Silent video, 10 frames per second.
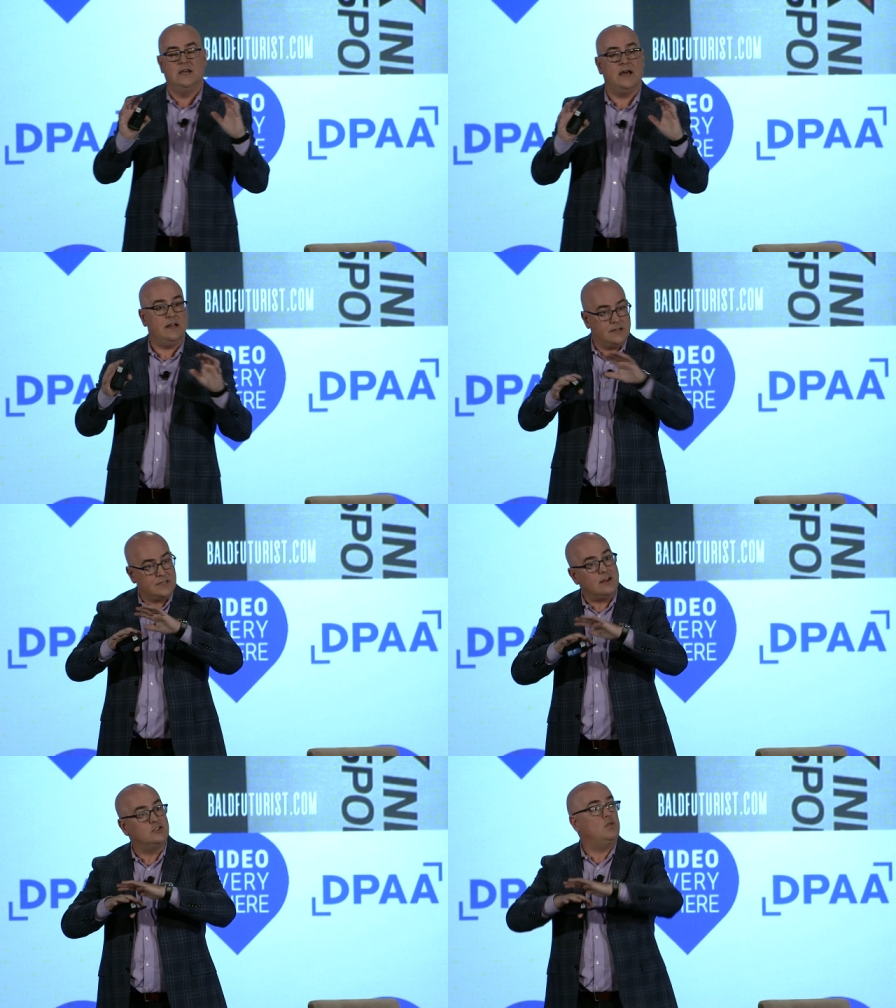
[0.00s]
and it
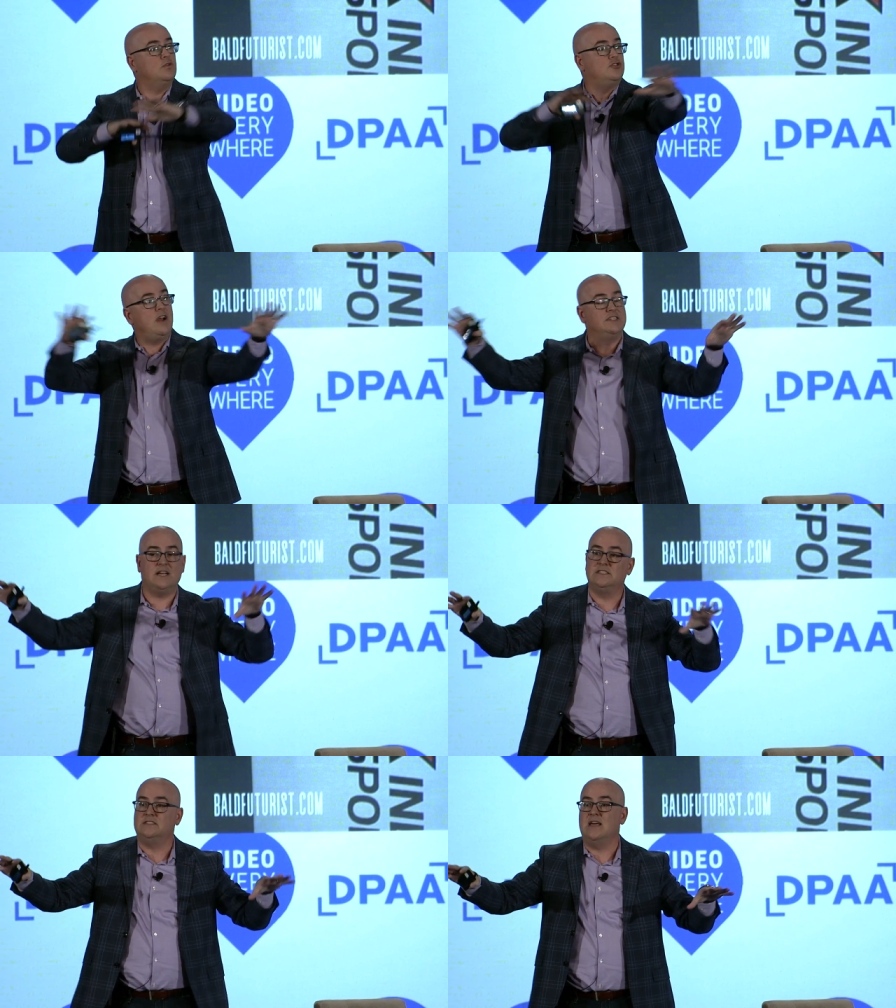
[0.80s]
tells all the trash
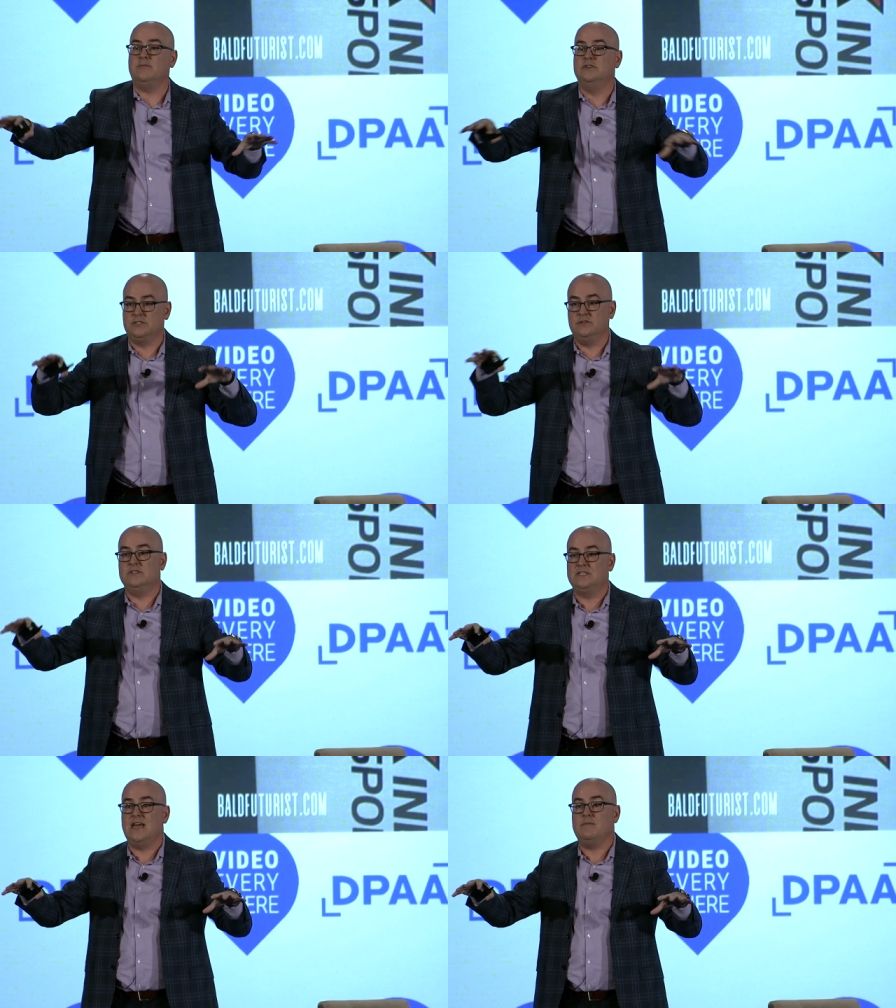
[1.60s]
cans in the neighborhood to do the
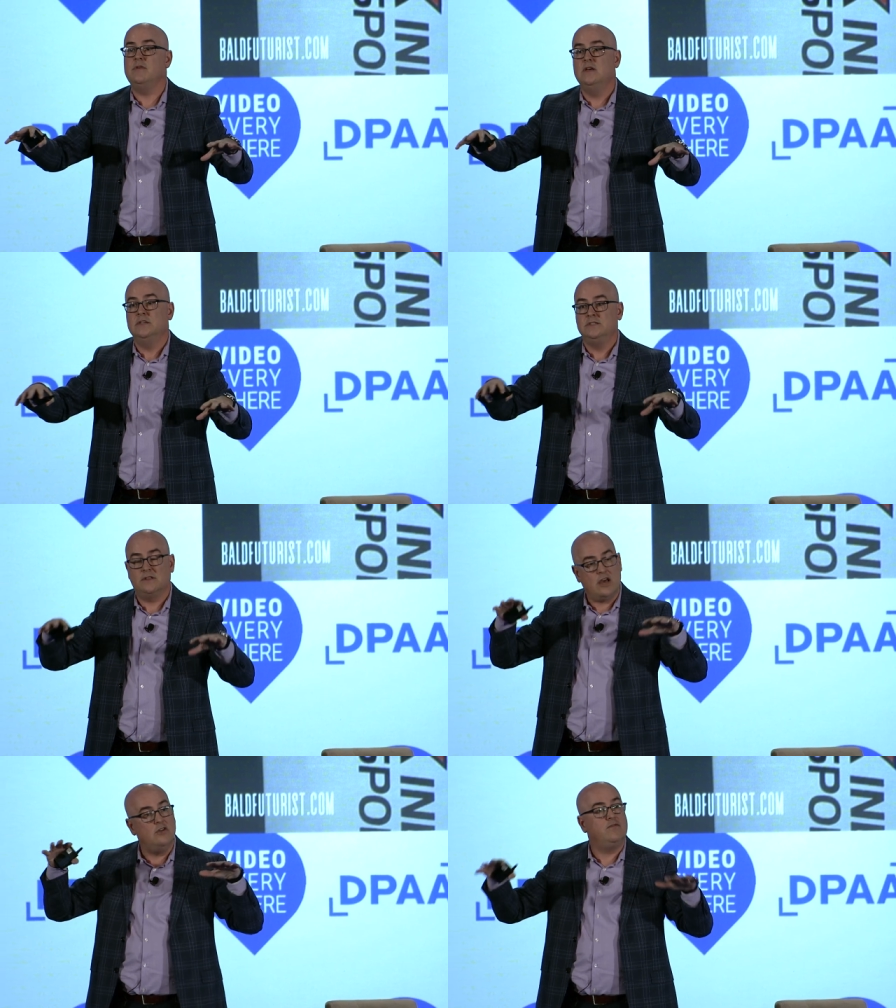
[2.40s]
same, so they
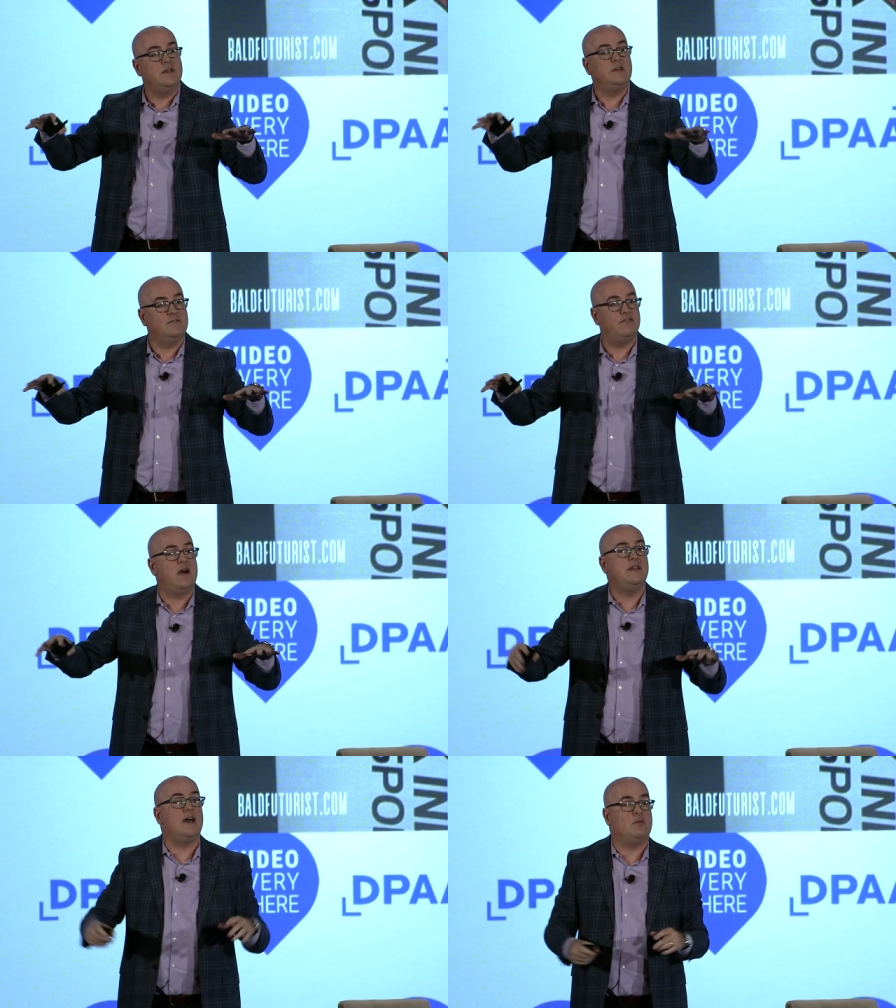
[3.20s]
hopefully can
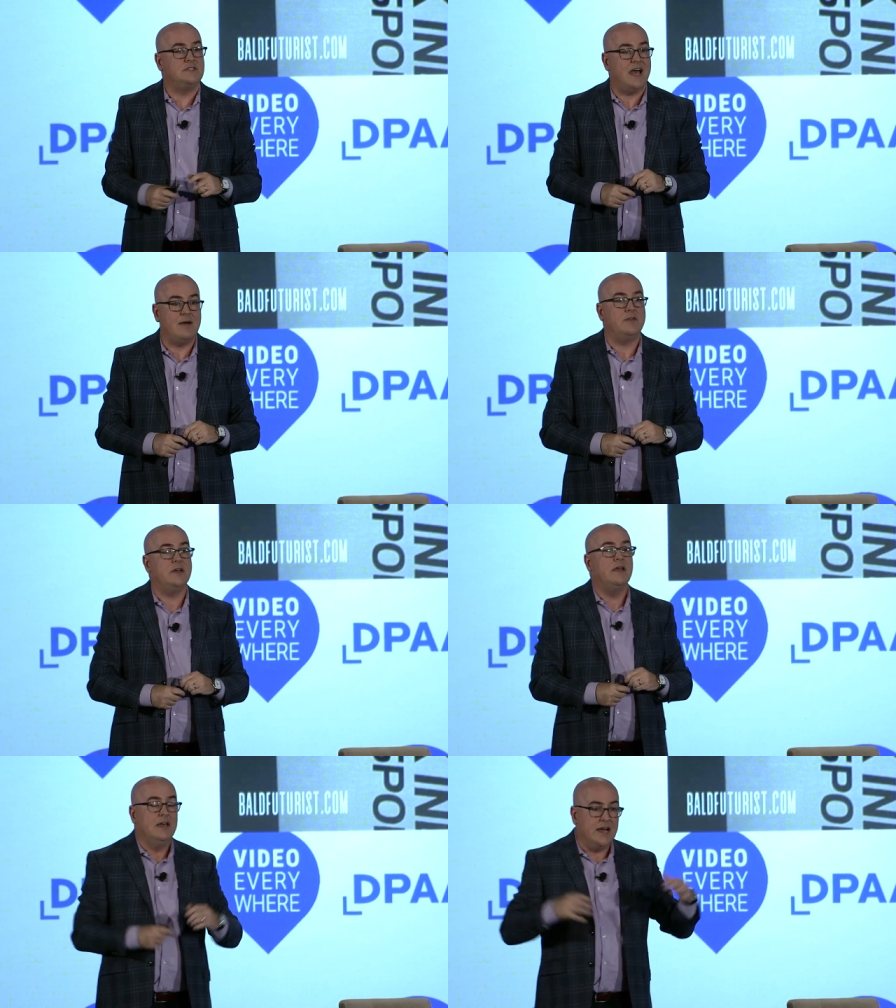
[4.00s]
find out what's happening
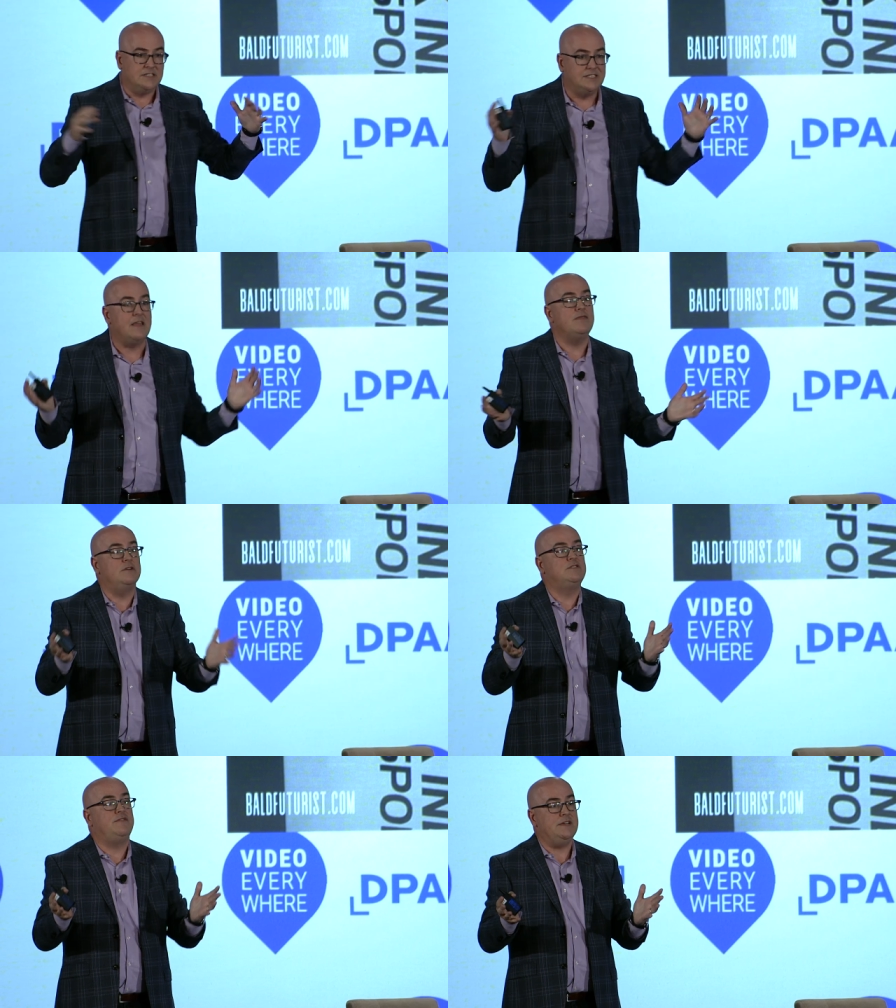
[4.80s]
and send
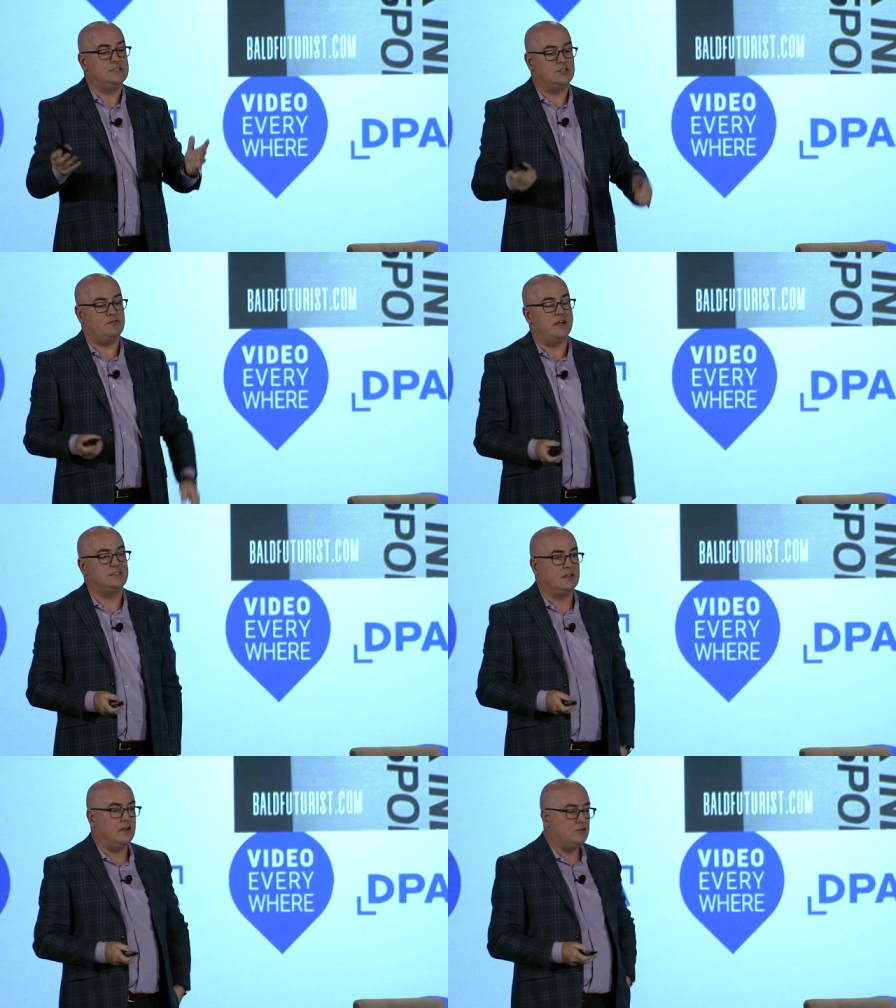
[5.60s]
those feeds direct to
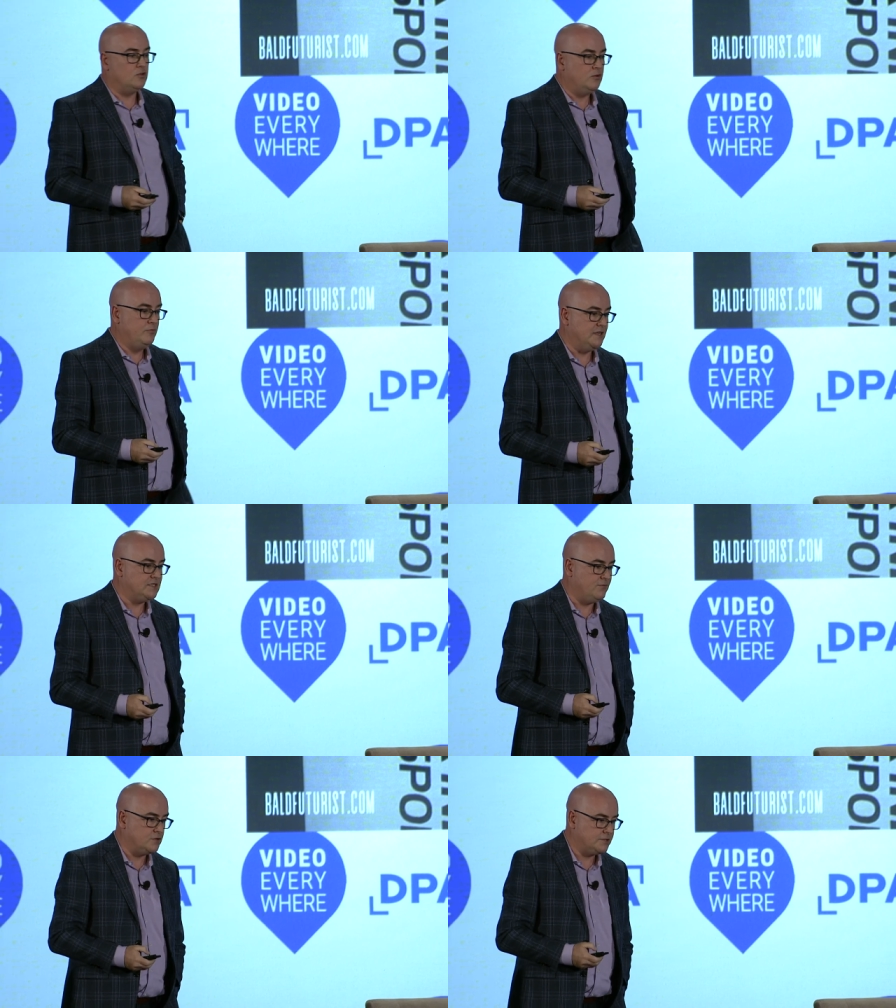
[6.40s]
the local police
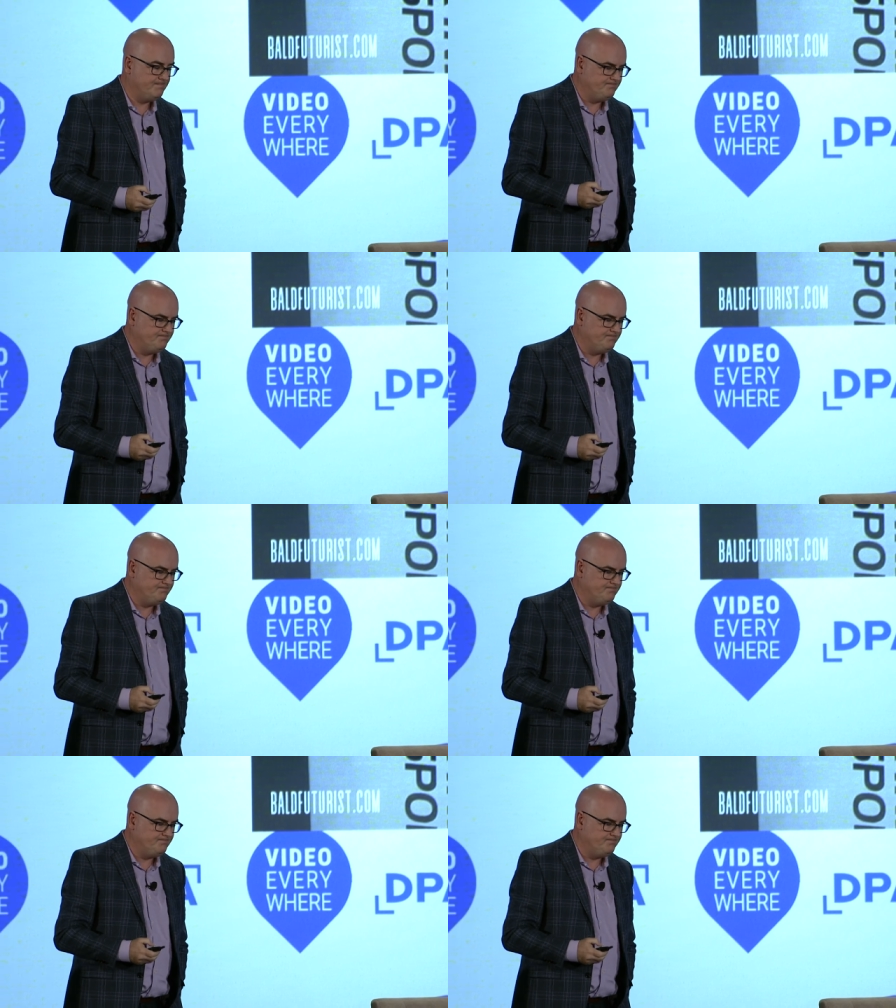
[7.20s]
force.